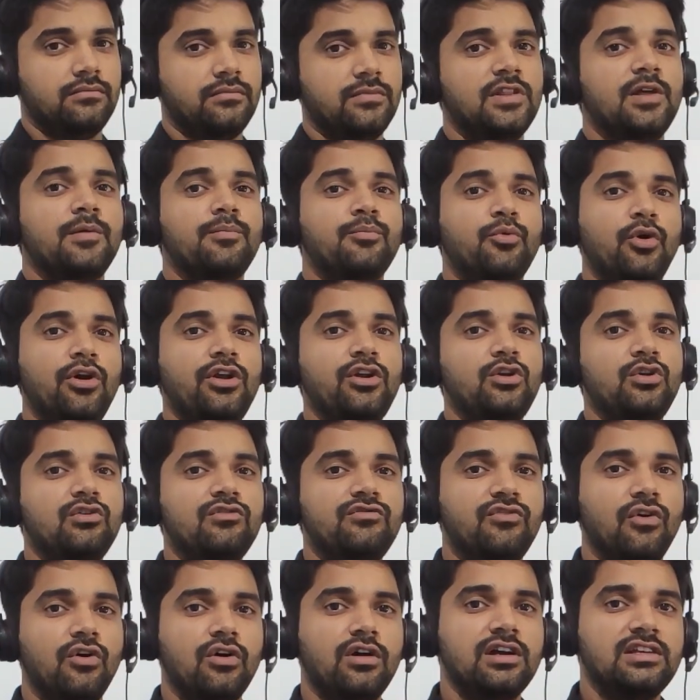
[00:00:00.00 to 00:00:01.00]
The point to
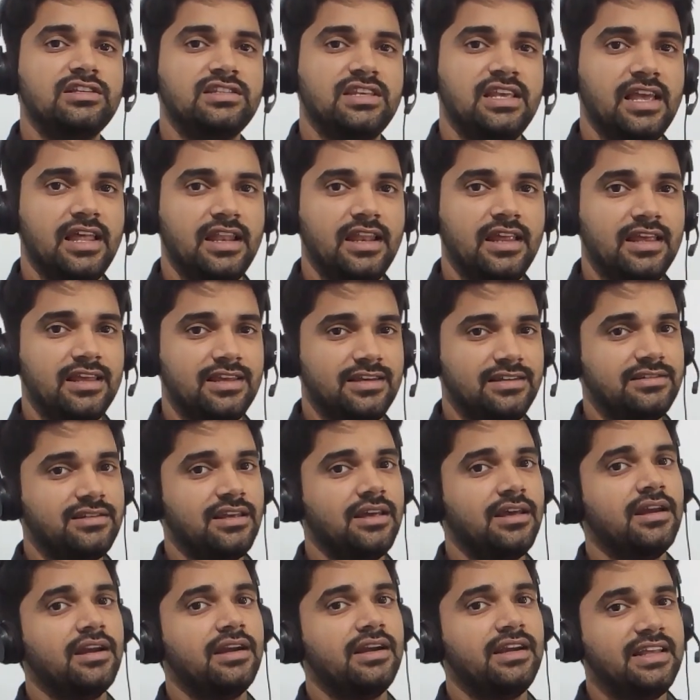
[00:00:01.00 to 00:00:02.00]
focus here is
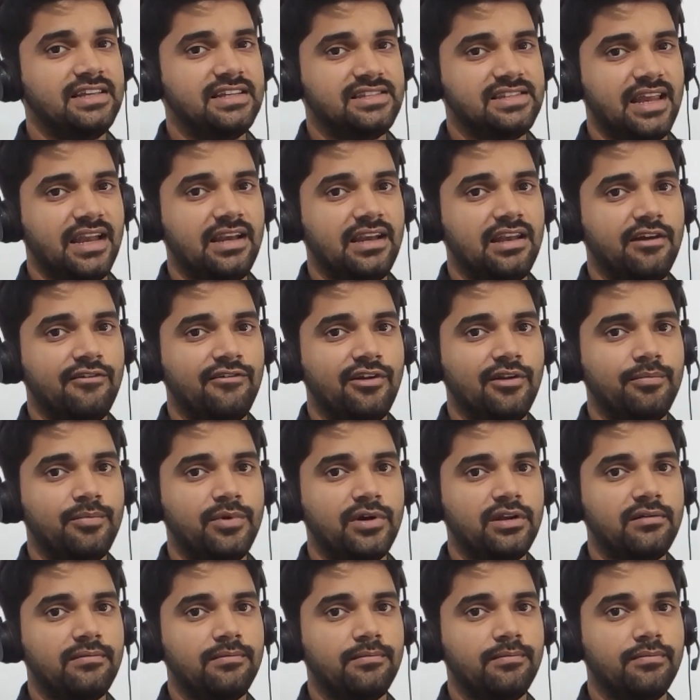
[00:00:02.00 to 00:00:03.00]
decent
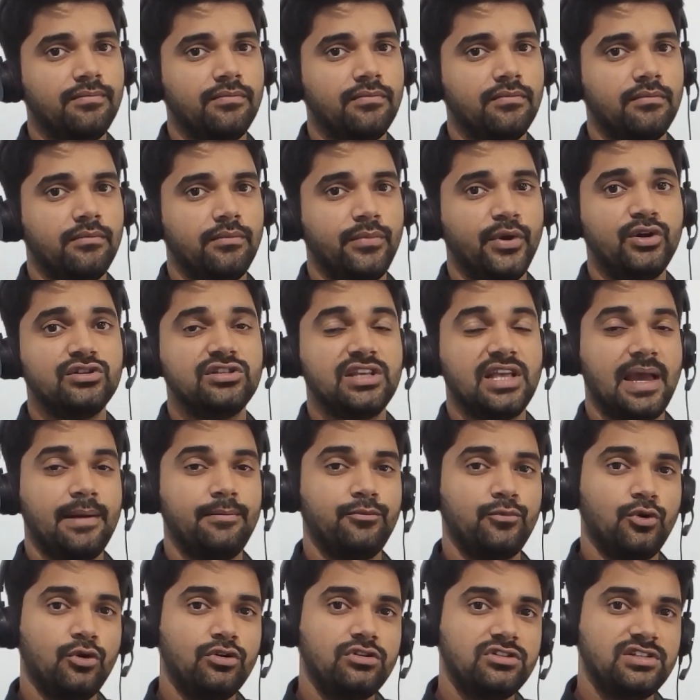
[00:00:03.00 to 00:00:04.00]
developer, because
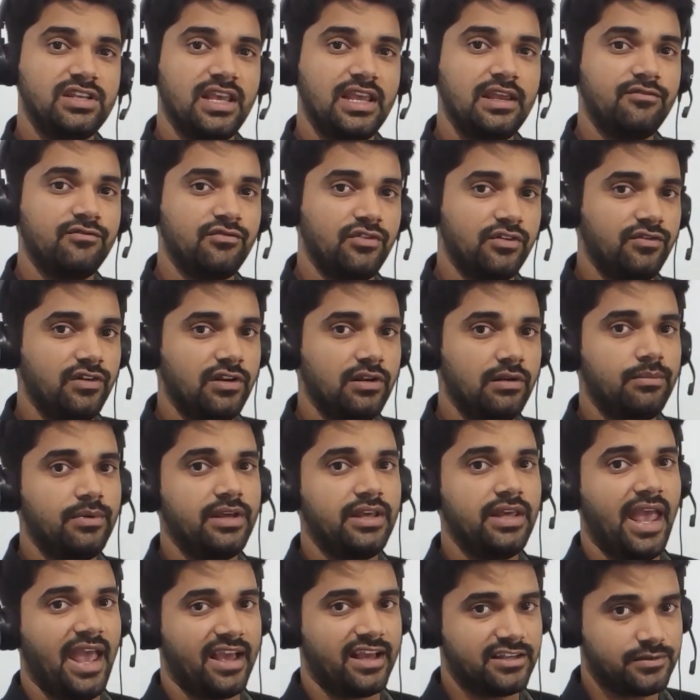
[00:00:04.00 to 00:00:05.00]
I'm not saying we will
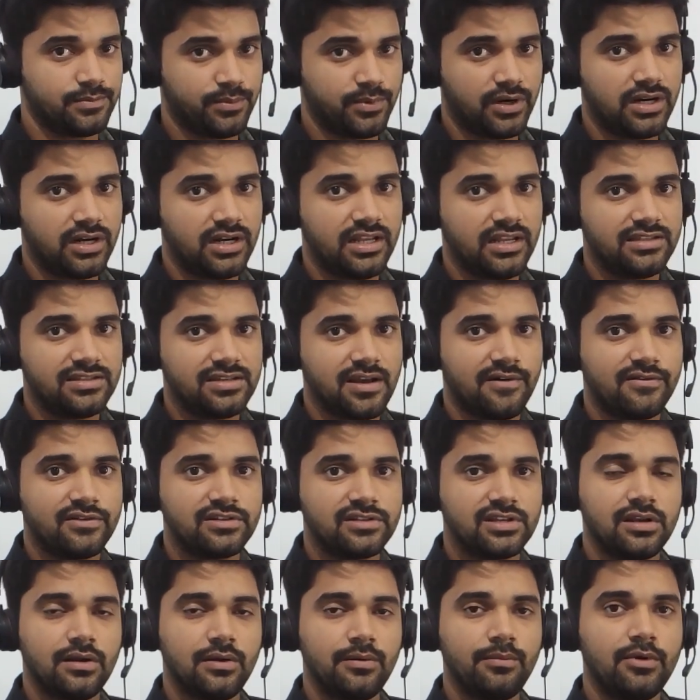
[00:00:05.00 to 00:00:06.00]
be expert in
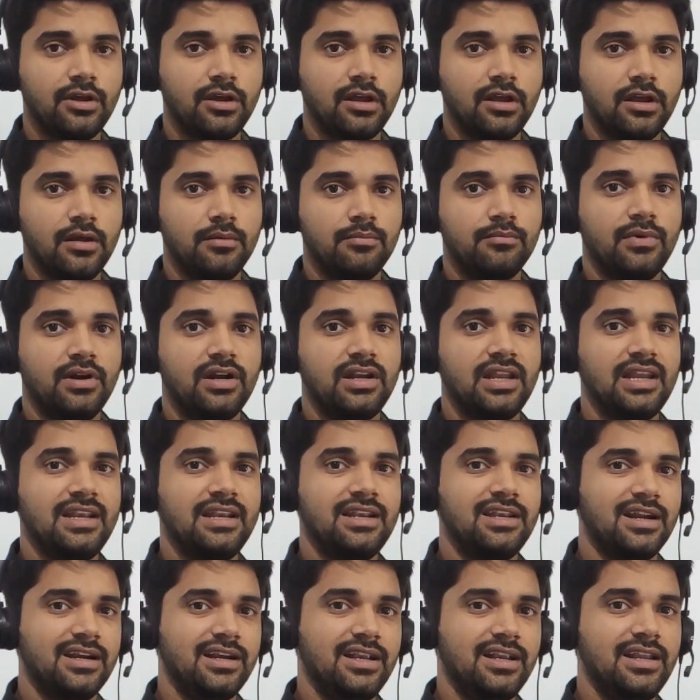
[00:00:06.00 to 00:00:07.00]
JavaScript, but in
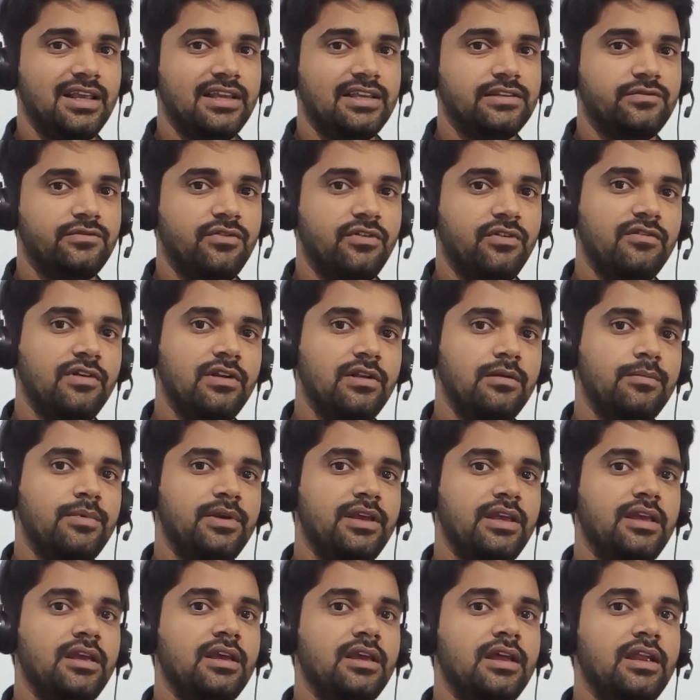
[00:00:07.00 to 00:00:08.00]
30 days we will
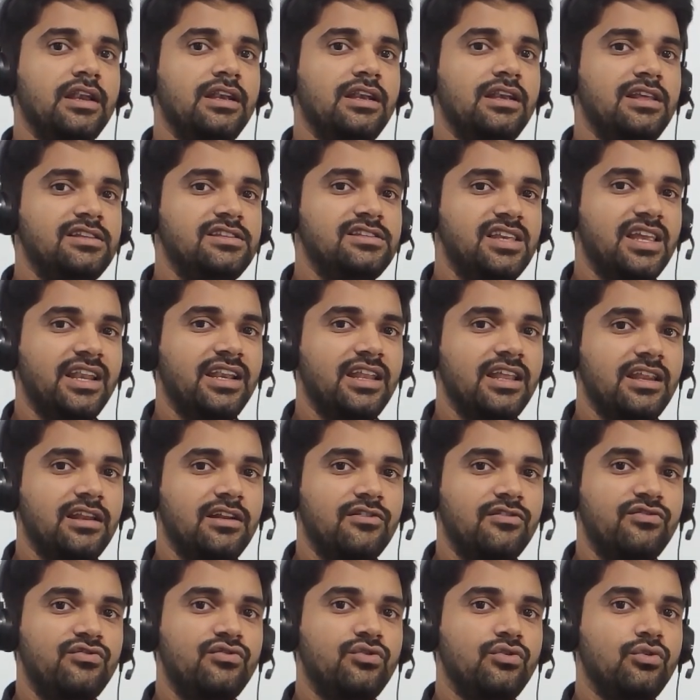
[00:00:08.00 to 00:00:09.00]
be decent
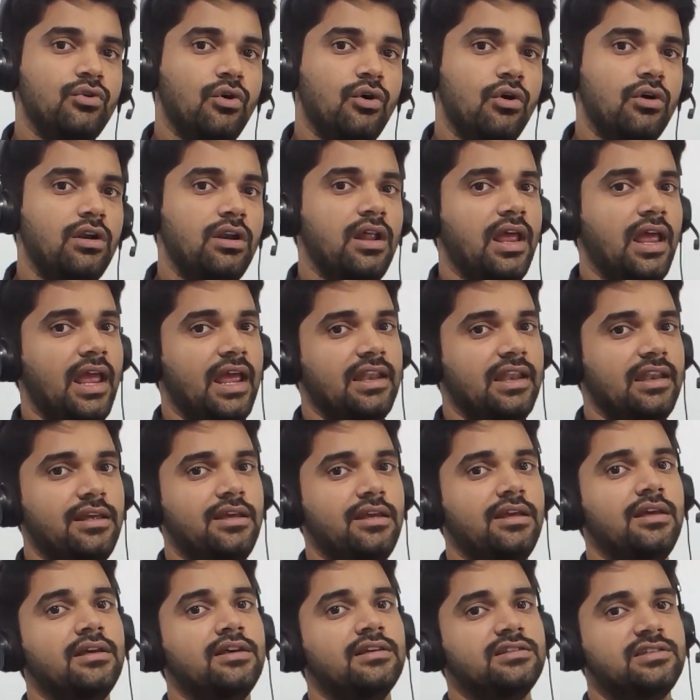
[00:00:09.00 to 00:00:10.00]
enough to code
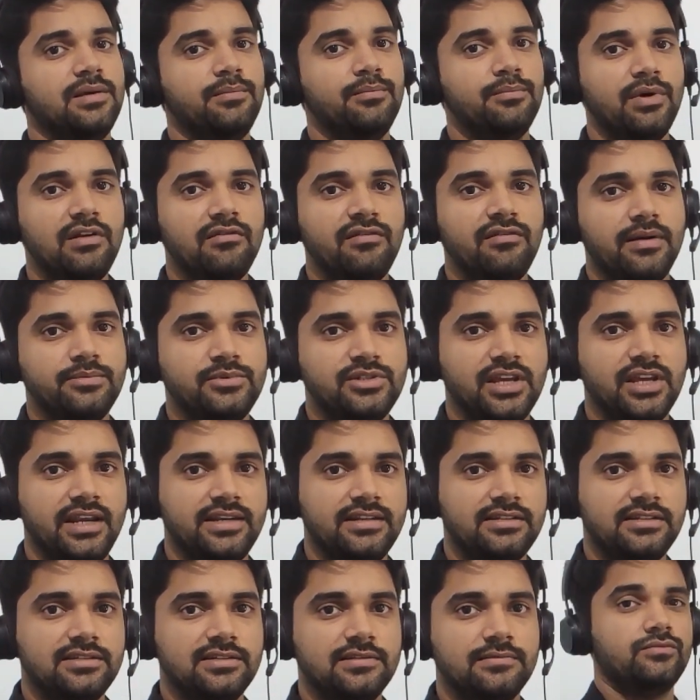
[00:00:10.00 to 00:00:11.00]
any simple
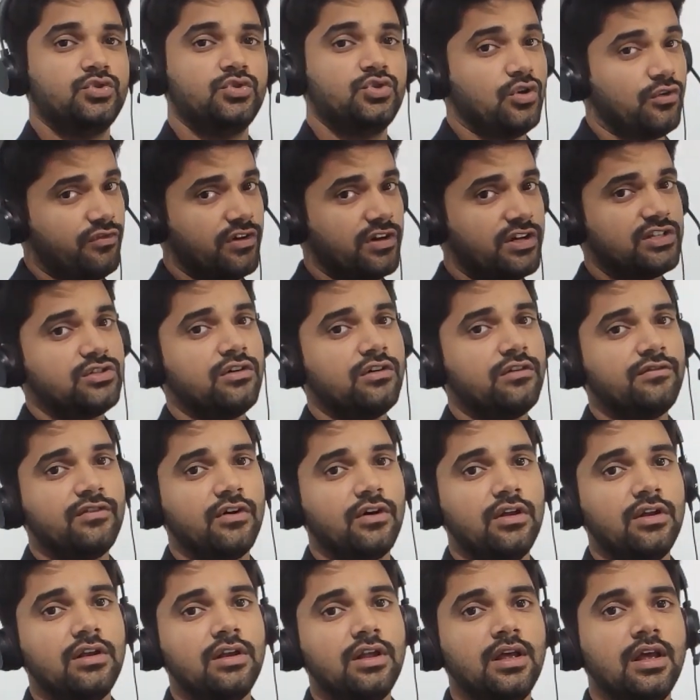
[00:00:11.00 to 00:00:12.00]
websites. So first of
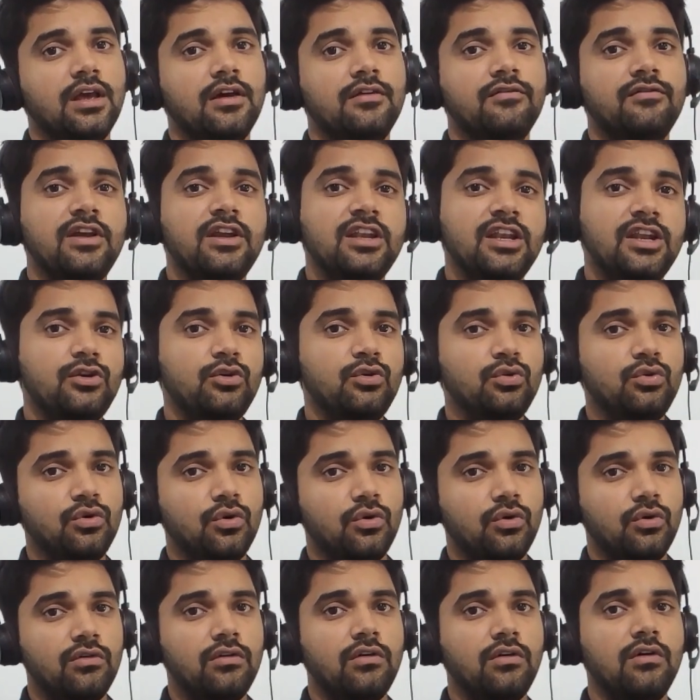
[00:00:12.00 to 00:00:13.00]
all, we need to
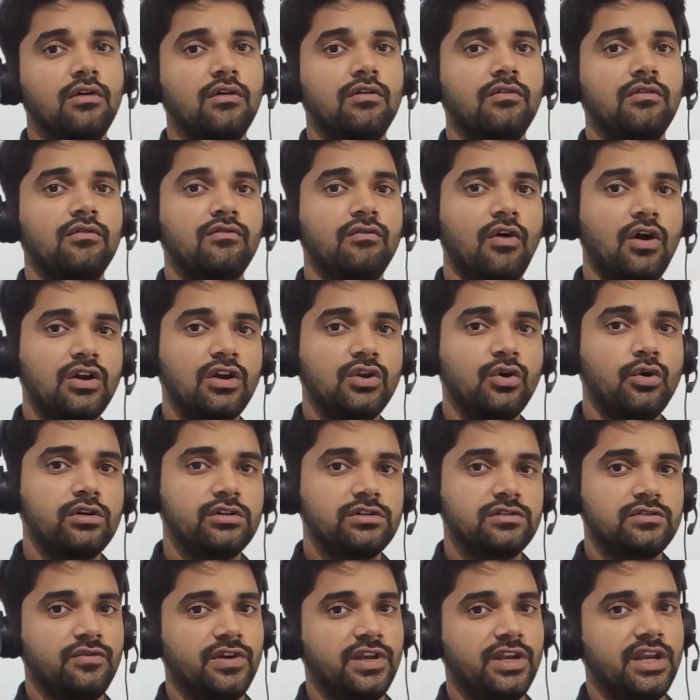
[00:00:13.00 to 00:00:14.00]
know what
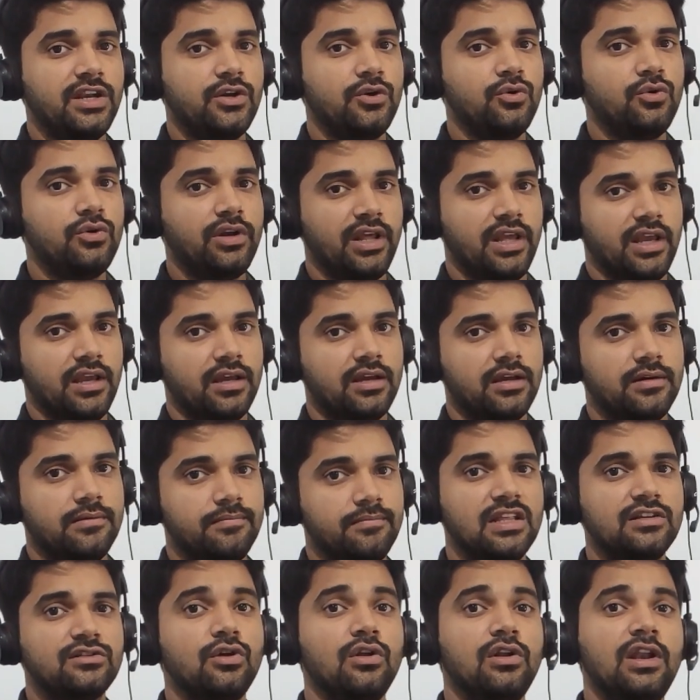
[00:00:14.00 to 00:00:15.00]
course we need to take.
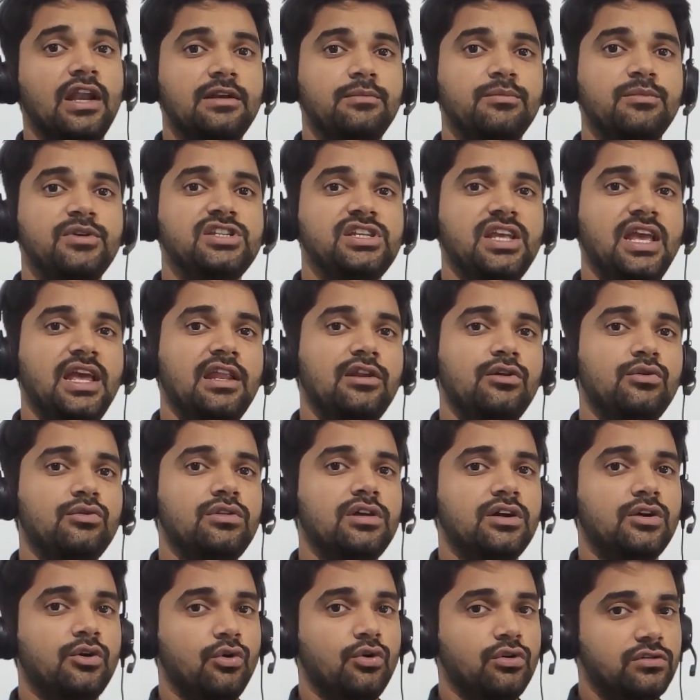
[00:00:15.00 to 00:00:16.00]
So let me share you
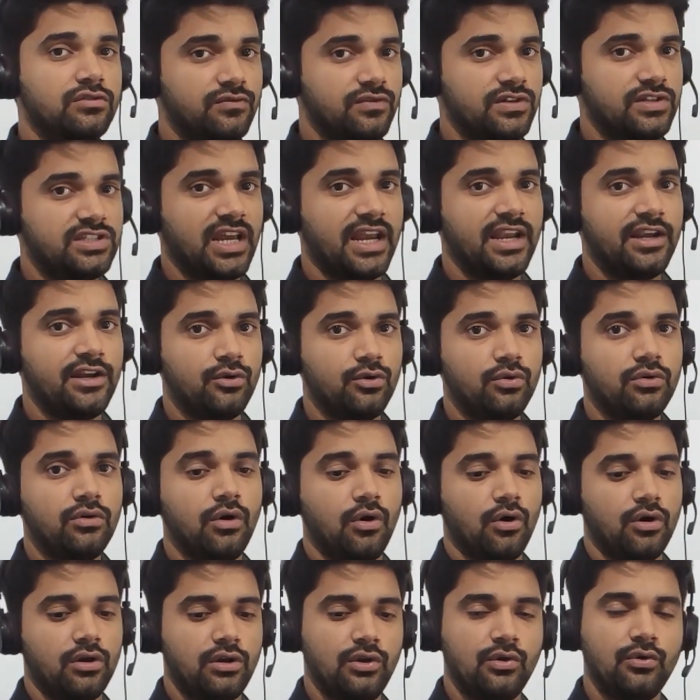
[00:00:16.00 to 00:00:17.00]
the course which I took
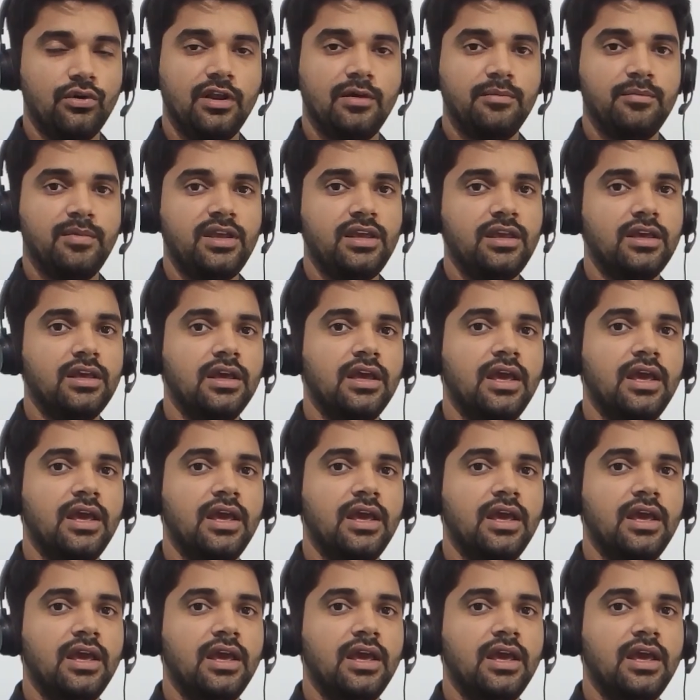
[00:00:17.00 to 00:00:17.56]
on Udemy.